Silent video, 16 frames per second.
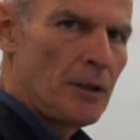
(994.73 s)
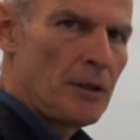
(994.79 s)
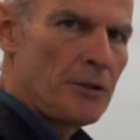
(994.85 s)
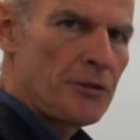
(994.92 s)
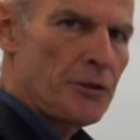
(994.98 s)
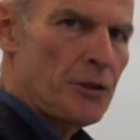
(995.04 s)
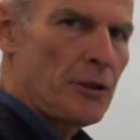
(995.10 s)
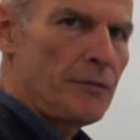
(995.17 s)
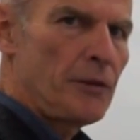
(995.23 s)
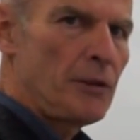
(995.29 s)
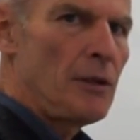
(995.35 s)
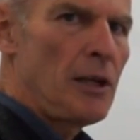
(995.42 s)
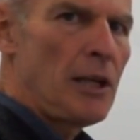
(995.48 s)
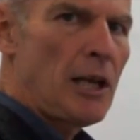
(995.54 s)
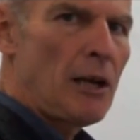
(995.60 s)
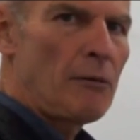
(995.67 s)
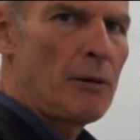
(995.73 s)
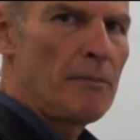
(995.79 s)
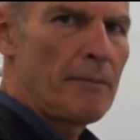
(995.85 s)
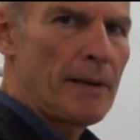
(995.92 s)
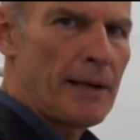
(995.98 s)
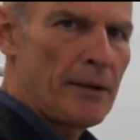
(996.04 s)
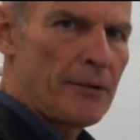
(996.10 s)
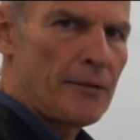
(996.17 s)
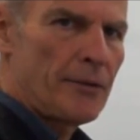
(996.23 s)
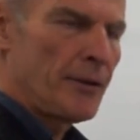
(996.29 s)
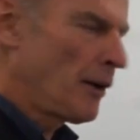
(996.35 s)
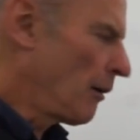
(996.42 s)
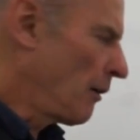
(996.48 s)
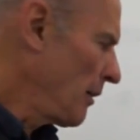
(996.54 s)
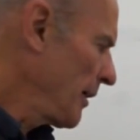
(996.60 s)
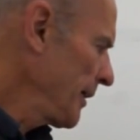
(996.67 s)
So if you lower
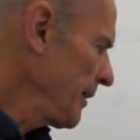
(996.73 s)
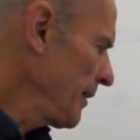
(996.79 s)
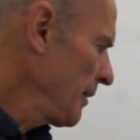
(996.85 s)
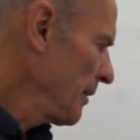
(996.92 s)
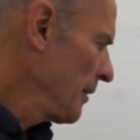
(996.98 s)
I,